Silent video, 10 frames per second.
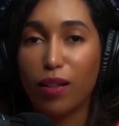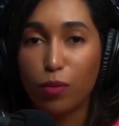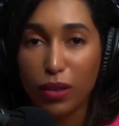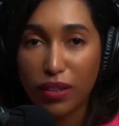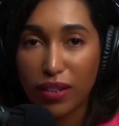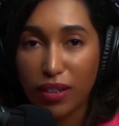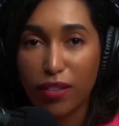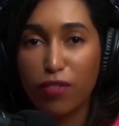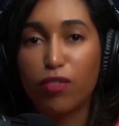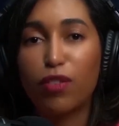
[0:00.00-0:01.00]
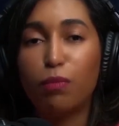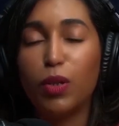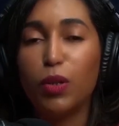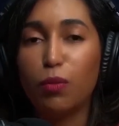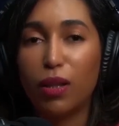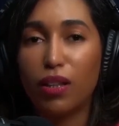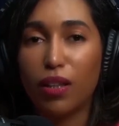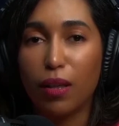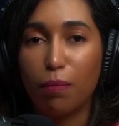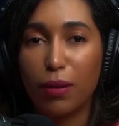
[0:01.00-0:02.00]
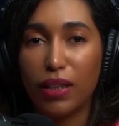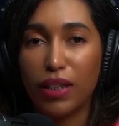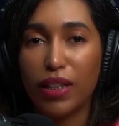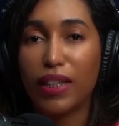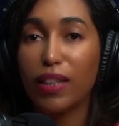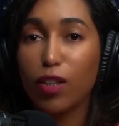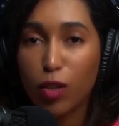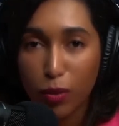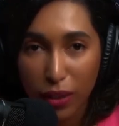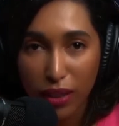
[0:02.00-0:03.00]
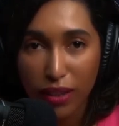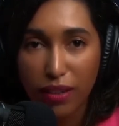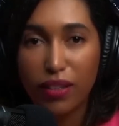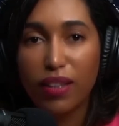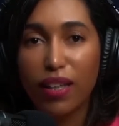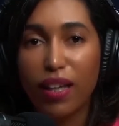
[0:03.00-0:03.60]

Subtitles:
received from you, what the company increased